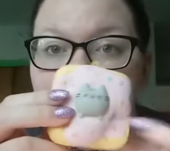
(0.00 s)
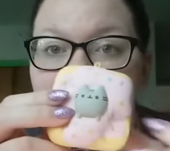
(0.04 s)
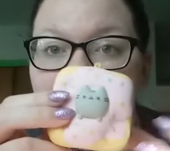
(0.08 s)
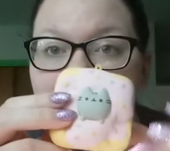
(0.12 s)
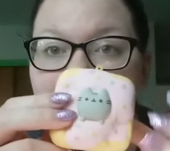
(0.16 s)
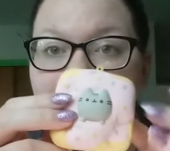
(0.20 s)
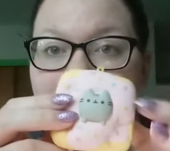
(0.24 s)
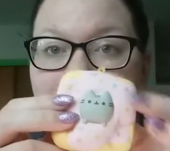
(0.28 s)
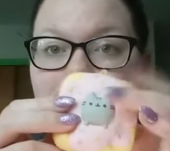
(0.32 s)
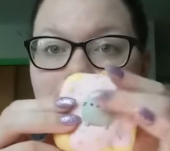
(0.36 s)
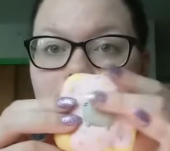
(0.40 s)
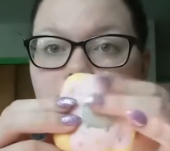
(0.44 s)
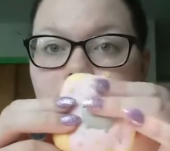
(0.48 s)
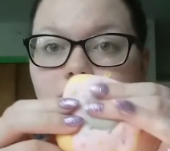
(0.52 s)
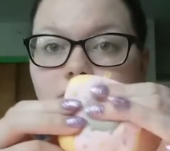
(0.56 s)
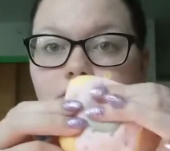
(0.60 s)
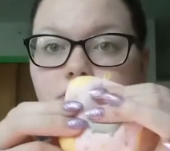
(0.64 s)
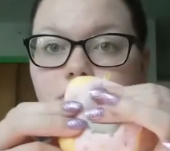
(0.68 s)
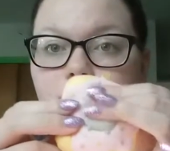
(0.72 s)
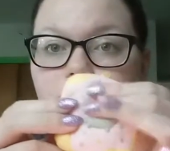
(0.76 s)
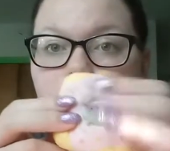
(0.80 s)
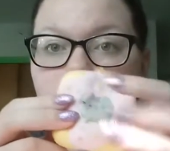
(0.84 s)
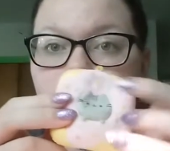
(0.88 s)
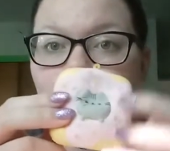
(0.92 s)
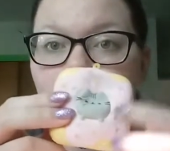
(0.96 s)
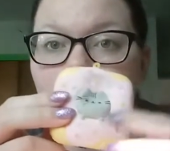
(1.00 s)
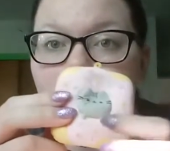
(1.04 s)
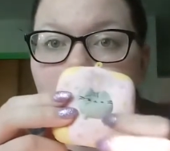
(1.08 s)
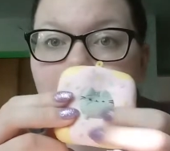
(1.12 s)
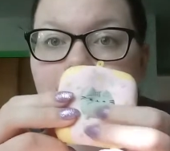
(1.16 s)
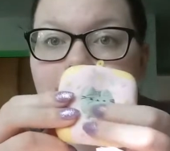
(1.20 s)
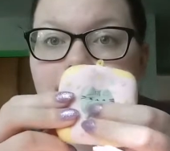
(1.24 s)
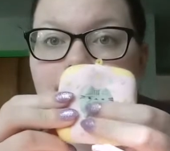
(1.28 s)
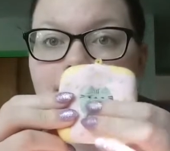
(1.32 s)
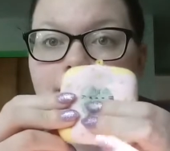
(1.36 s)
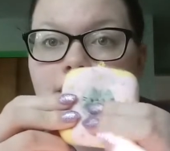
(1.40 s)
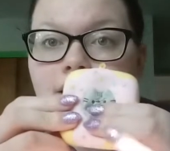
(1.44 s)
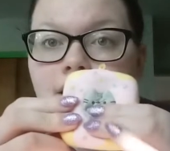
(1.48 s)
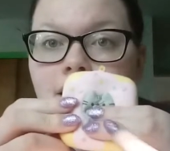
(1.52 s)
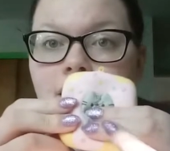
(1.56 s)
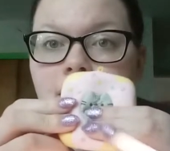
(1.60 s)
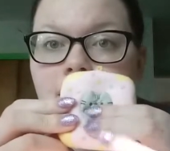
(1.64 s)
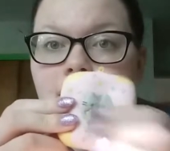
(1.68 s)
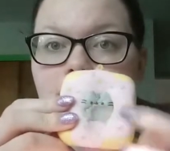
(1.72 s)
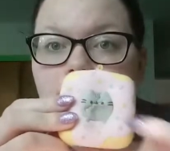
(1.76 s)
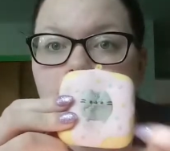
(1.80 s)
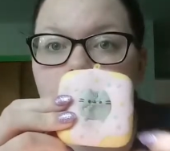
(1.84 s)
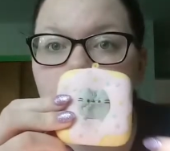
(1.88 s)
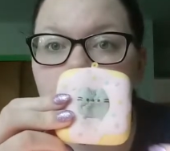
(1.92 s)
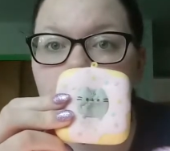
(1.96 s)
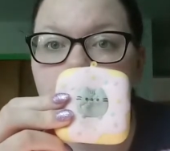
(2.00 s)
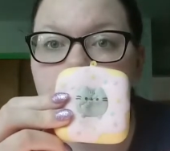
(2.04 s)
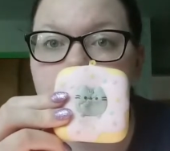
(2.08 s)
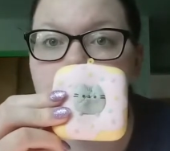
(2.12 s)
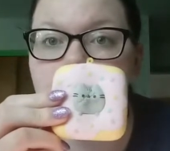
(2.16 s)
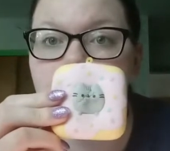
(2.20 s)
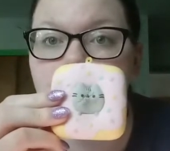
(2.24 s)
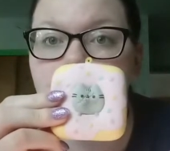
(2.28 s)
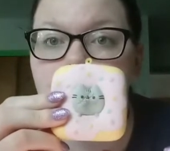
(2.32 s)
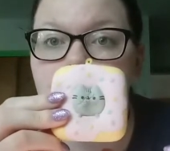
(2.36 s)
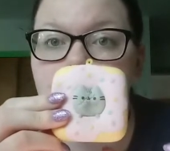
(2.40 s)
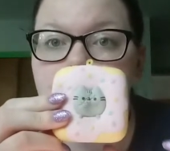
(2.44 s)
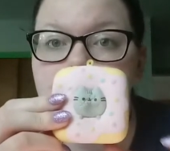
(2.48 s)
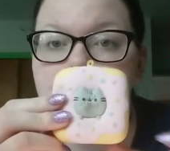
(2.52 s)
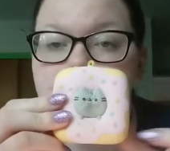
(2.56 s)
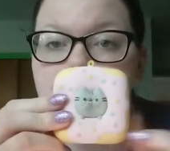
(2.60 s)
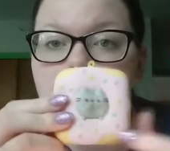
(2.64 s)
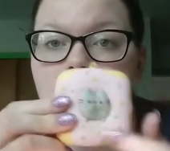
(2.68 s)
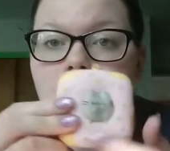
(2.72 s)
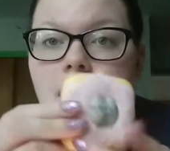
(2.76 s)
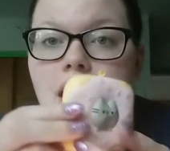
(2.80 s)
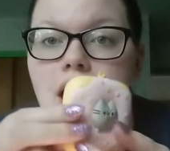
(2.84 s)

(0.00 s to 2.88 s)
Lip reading: at least in the food series.